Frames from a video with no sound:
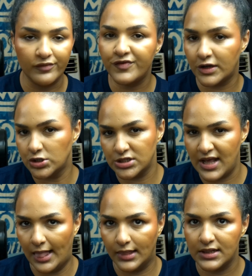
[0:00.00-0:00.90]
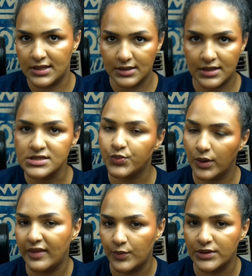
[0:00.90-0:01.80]
functionality is where
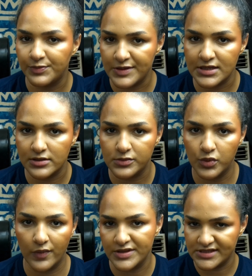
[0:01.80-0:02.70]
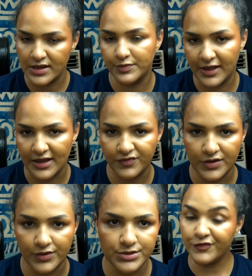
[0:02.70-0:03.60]
they would be on the same playing
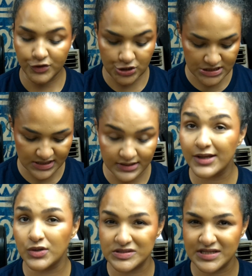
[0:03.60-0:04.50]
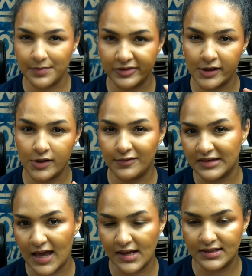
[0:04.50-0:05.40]
field. And for just a little something on
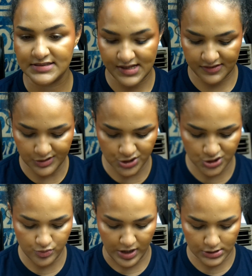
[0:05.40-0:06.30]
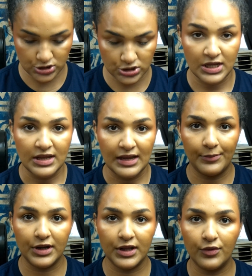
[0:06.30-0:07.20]
the eyes, nothing too much, I'm
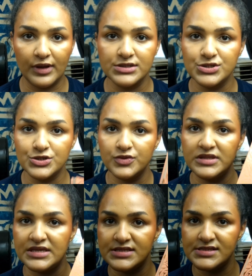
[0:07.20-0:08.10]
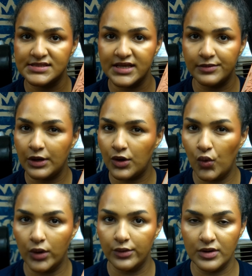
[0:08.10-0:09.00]
going to go into the Sigma
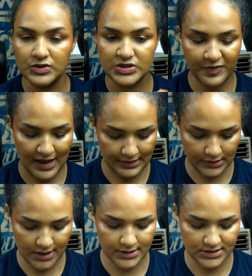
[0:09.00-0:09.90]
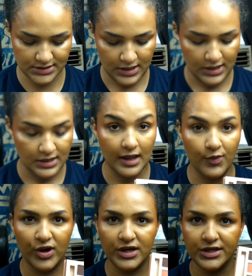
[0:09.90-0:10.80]
Quarter Rosa palette, and
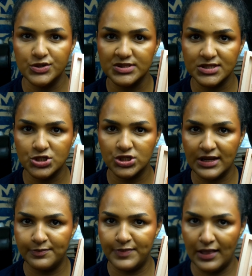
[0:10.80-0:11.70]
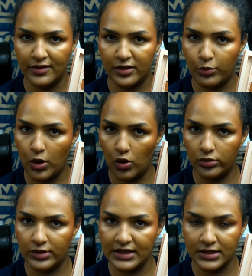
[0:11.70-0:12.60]
we're going to use the shade Belle of the Ball
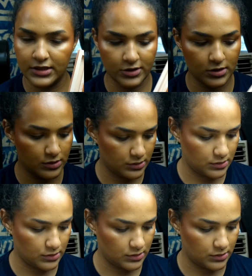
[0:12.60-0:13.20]
right here.